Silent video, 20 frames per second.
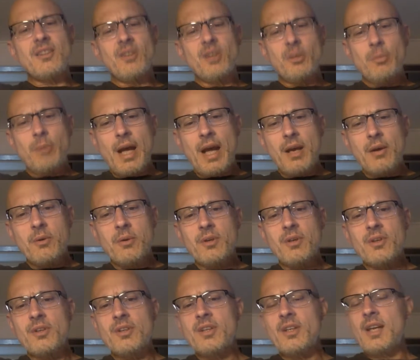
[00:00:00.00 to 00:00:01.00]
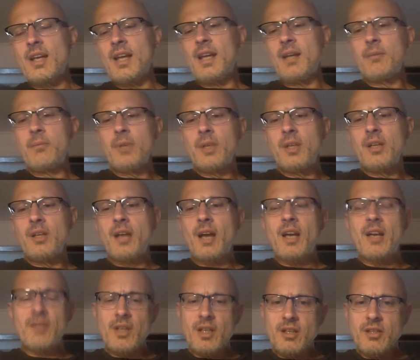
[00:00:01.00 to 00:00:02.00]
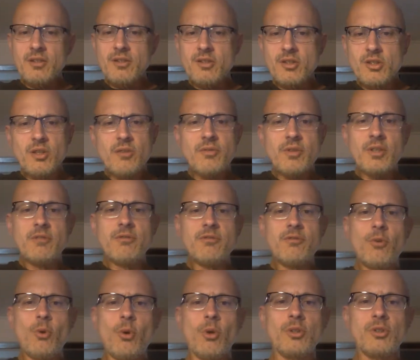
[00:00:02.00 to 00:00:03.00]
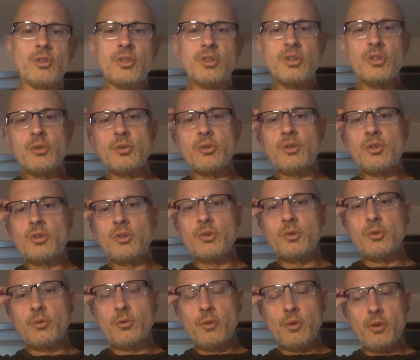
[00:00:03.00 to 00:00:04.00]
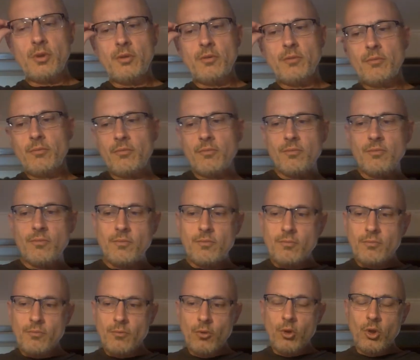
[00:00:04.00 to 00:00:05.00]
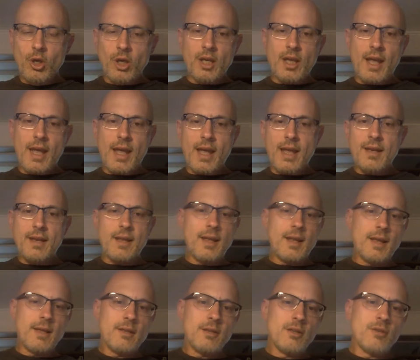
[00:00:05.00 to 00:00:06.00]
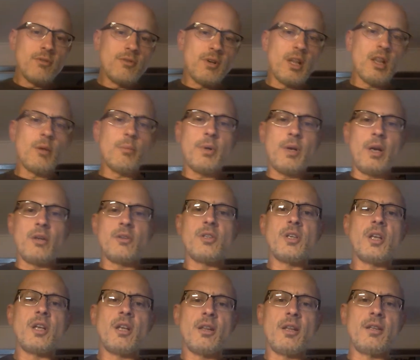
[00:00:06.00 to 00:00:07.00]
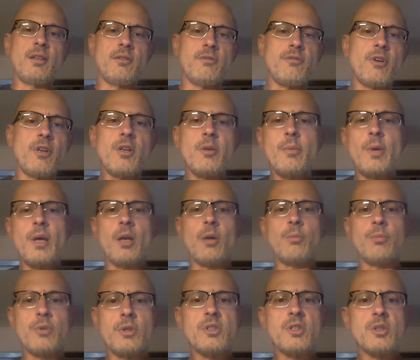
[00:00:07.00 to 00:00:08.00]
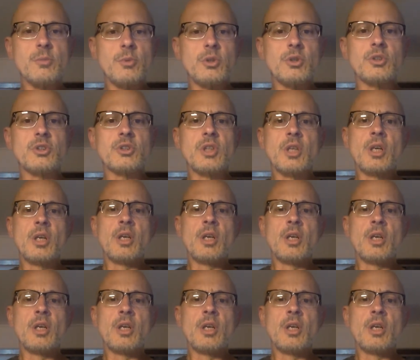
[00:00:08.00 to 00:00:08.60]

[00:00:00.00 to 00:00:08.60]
look backward and be kind of a conservative force to look at and develop and articulate the fundamental principles